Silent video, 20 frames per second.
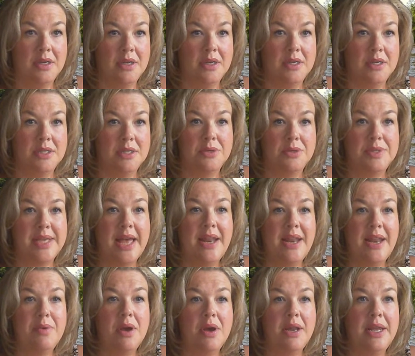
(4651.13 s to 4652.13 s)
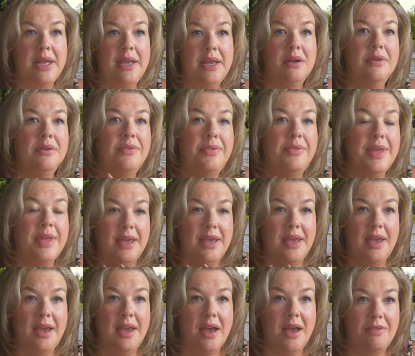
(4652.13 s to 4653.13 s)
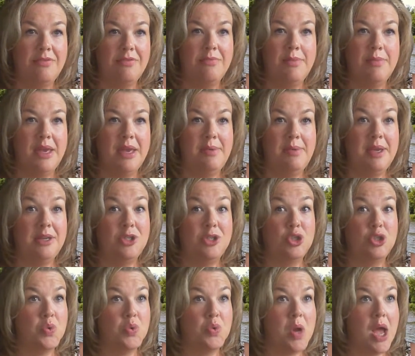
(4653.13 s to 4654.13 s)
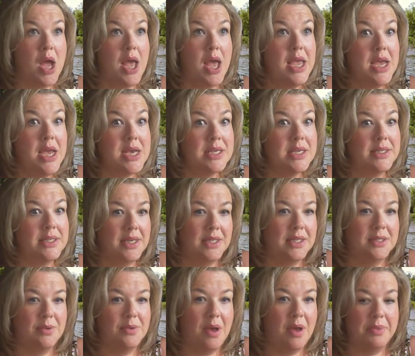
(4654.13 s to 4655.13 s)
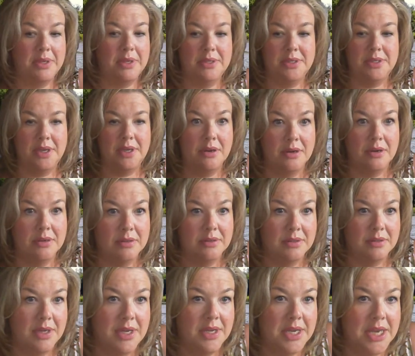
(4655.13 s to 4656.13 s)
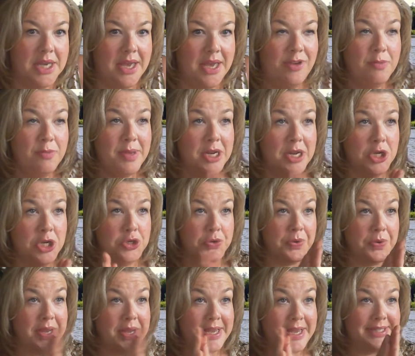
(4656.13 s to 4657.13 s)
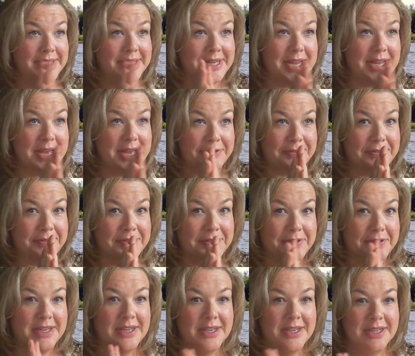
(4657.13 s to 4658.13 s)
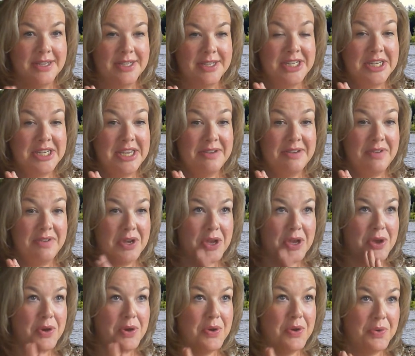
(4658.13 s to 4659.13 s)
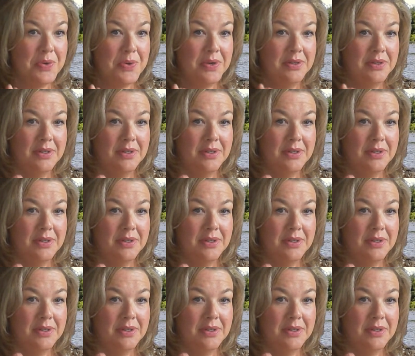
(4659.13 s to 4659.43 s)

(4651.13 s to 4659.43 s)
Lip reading: So is anyone here thinking of maybe trying a seed swap this year? Have you been intrigued enough to give it a go?